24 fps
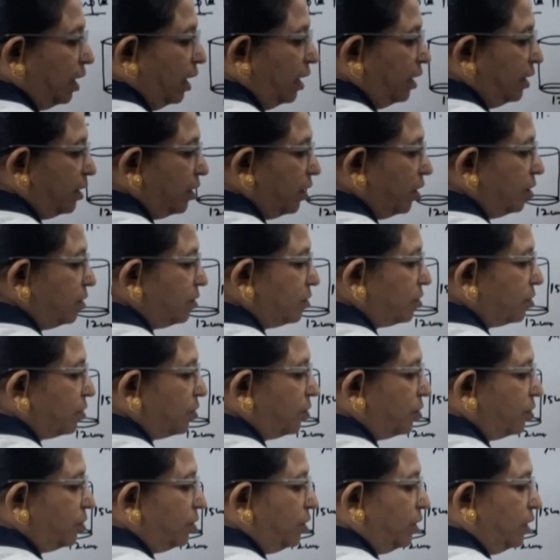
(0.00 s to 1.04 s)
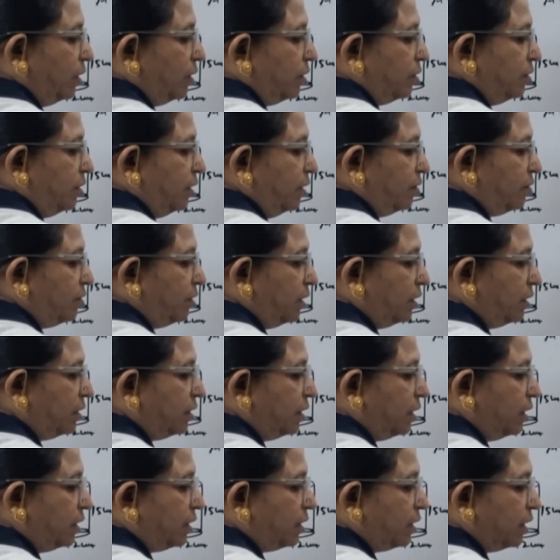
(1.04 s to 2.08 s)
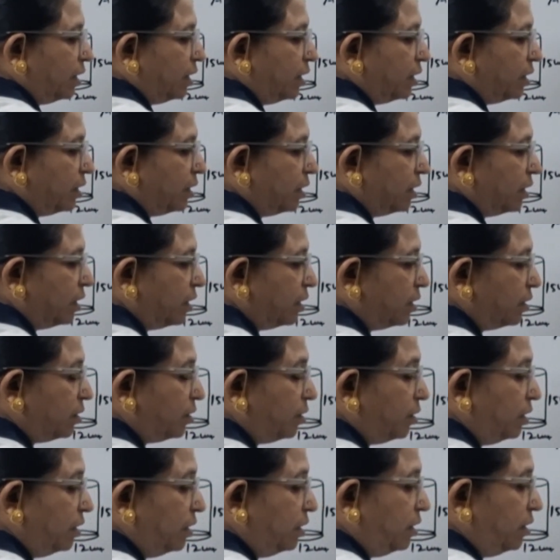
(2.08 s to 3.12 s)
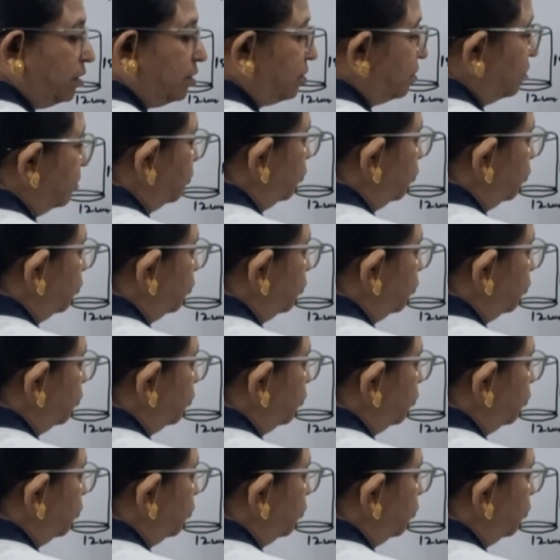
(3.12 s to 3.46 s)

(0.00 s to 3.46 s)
And also they said that it is